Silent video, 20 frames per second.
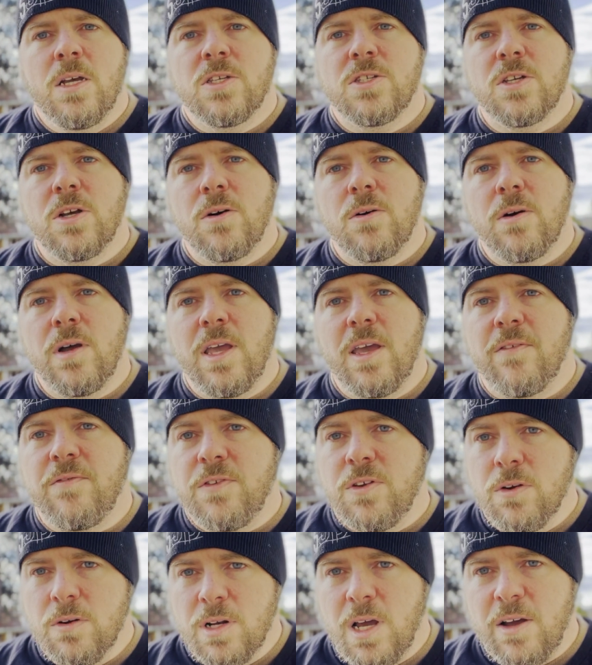So
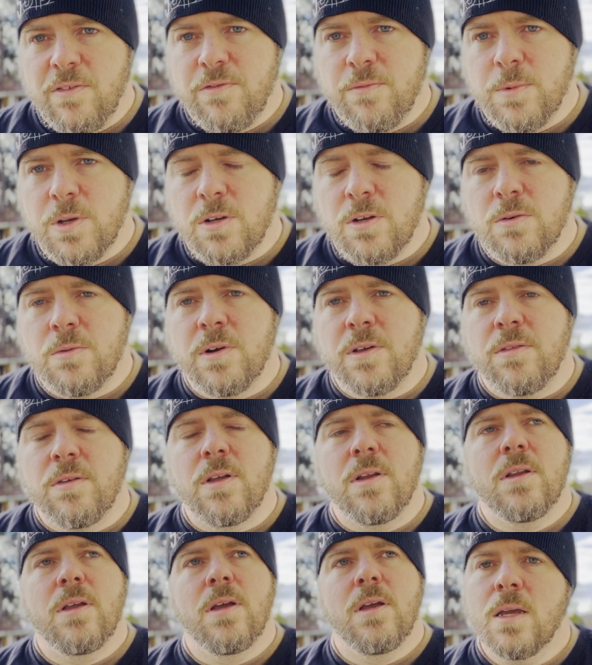if you're not familiar with
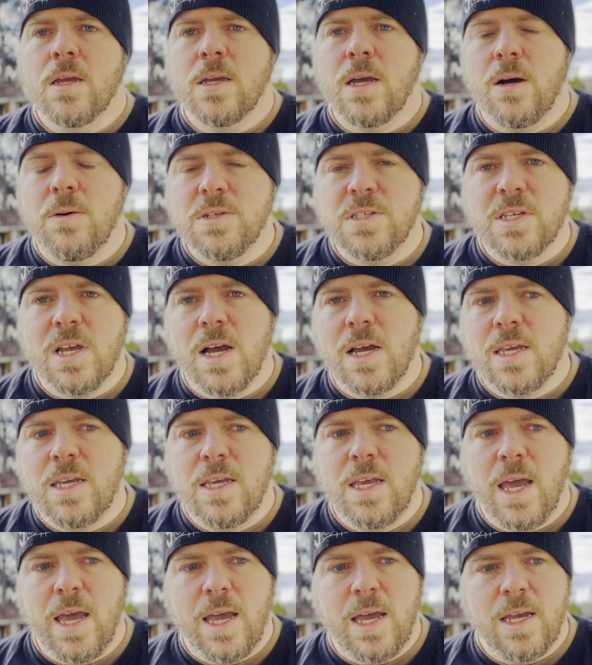it,
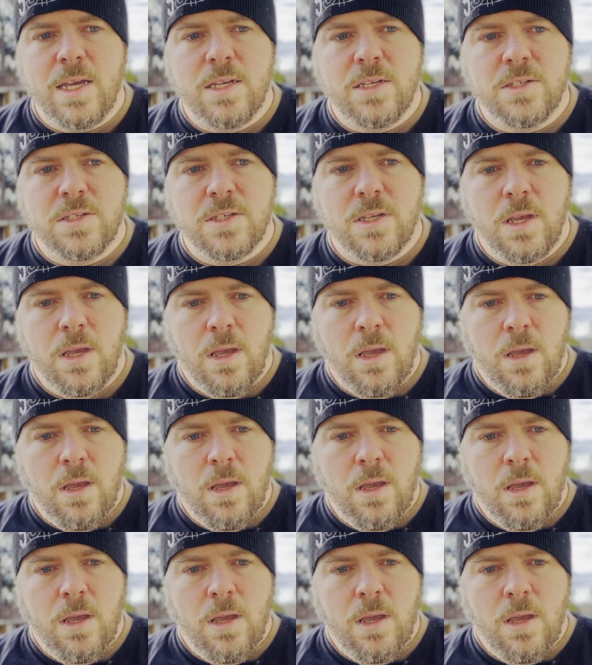Kawasaki has